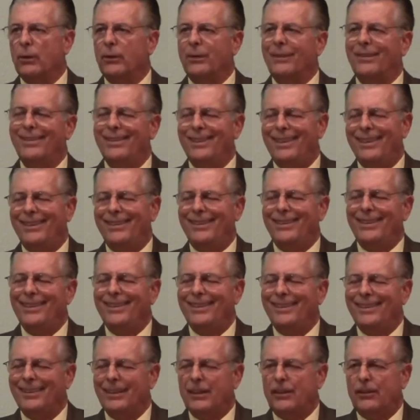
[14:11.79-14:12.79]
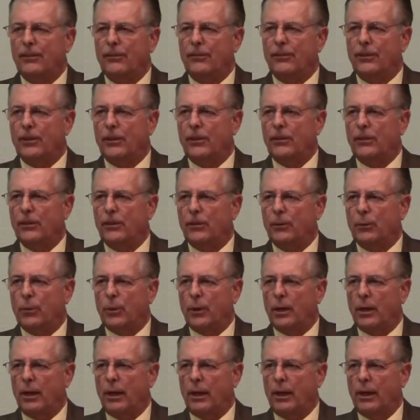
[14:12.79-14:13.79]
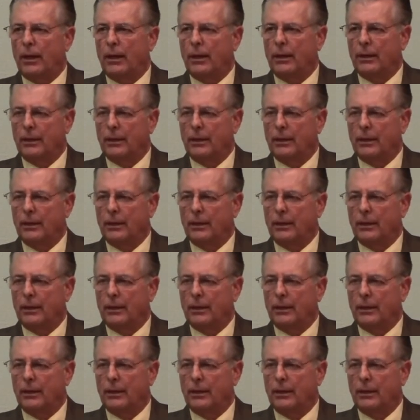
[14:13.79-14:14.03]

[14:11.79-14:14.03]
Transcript: 66 verses worth.